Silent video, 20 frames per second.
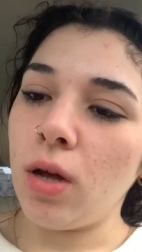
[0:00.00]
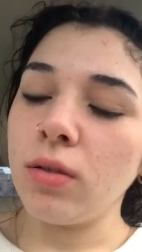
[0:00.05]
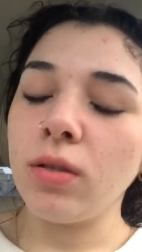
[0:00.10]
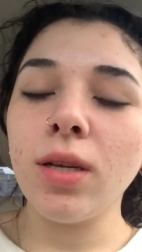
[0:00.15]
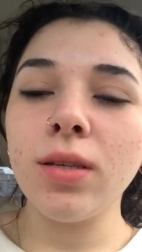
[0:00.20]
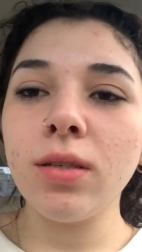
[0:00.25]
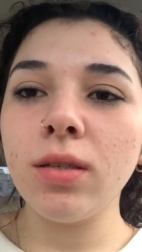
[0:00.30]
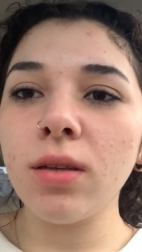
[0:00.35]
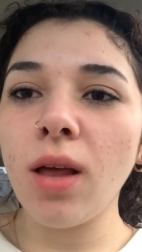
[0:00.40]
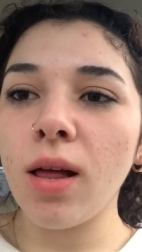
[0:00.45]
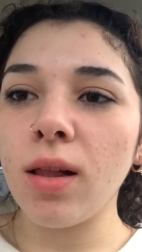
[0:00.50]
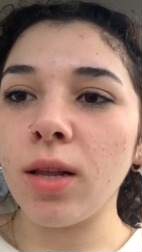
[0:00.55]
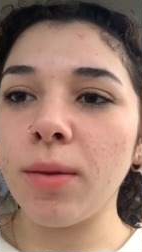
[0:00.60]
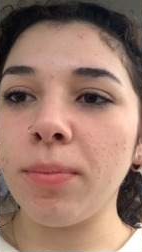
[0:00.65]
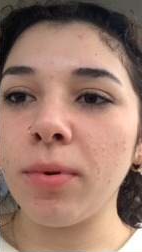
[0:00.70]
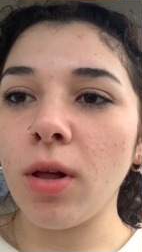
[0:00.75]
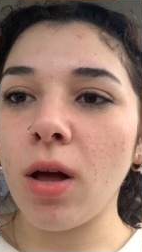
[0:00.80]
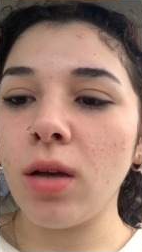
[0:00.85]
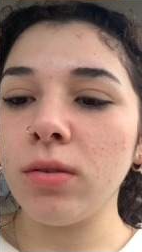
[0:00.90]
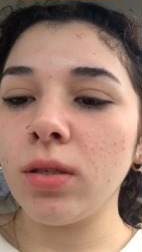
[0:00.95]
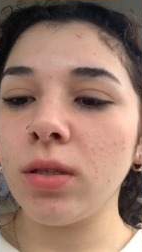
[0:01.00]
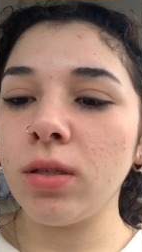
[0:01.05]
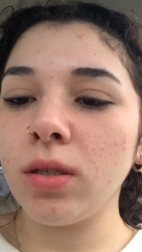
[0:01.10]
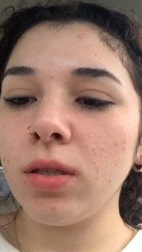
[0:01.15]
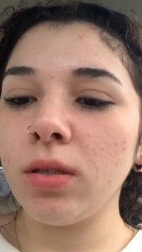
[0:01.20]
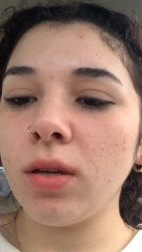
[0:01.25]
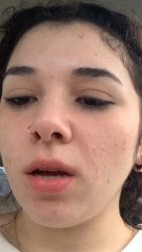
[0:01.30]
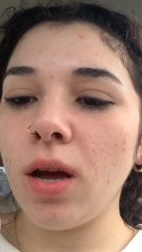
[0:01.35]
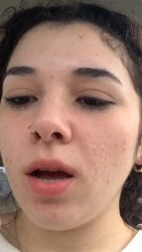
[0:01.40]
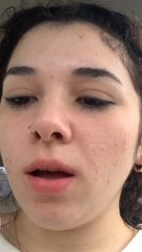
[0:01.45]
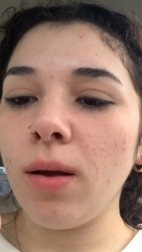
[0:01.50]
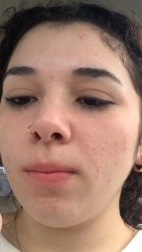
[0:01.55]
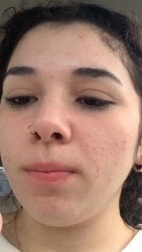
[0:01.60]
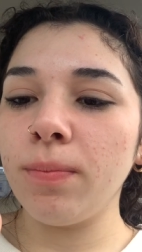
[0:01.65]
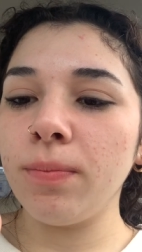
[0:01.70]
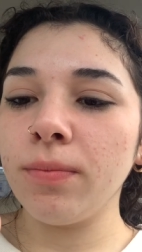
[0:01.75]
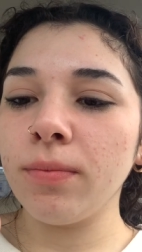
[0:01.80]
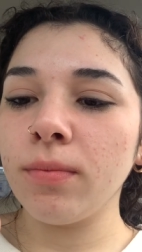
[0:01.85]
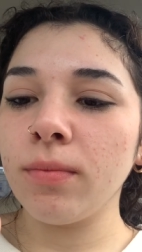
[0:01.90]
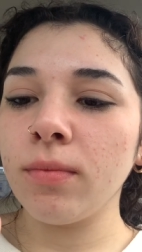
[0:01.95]
This is not lip gloss. This is, um,
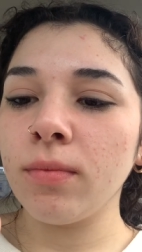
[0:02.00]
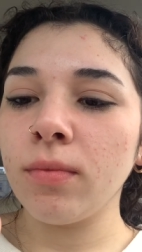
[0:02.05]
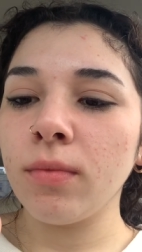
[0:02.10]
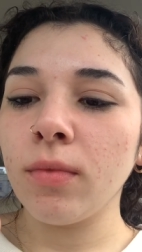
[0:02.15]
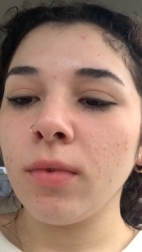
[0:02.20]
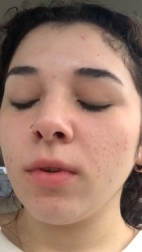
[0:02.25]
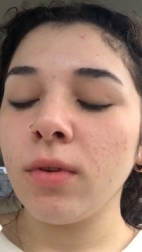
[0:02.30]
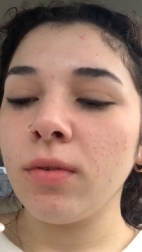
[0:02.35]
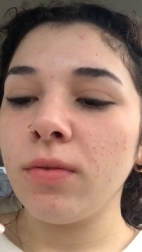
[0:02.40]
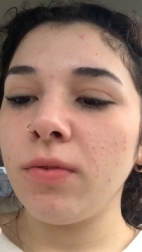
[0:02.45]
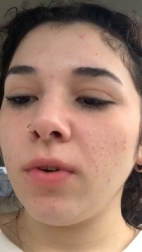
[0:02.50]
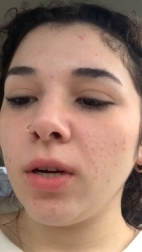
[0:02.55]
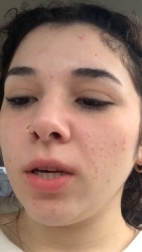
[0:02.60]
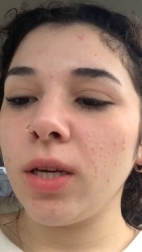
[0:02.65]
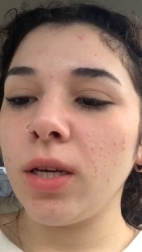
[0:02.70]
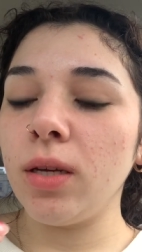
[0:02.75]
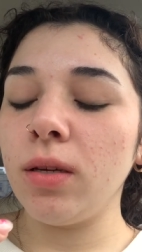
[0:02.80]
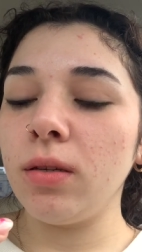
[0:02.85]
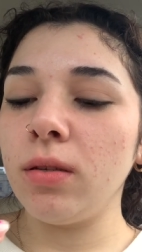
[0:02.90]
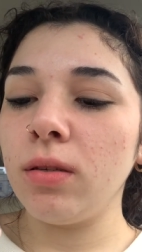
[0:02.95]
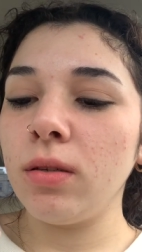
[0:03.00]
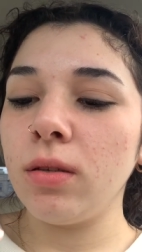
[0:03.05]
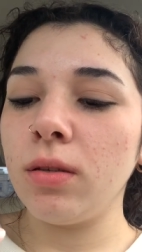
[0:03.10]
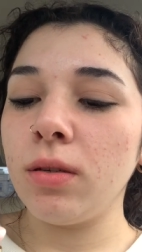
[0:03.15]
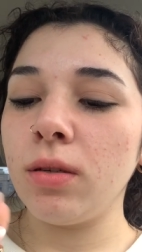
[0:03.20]
fucking